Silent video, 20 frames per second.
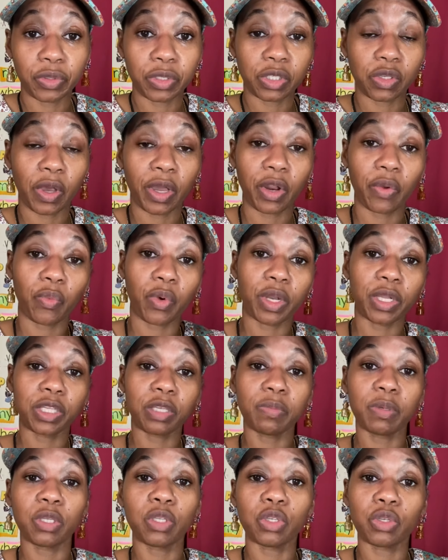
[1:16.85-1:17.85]
So I don't want it to
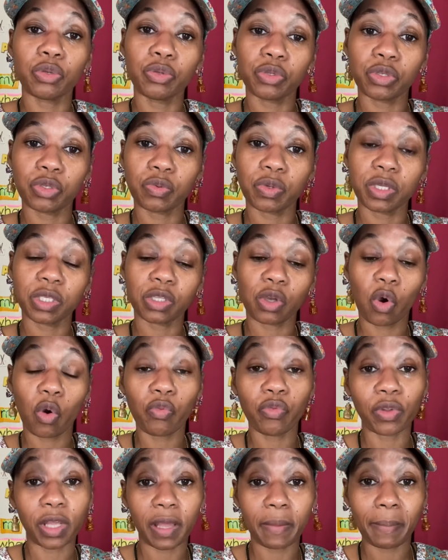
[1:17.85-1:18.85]
be too sweet, so
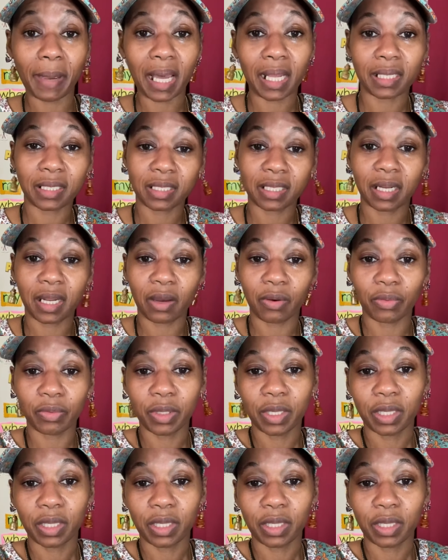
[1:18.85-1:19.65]
hopefully it balances it out.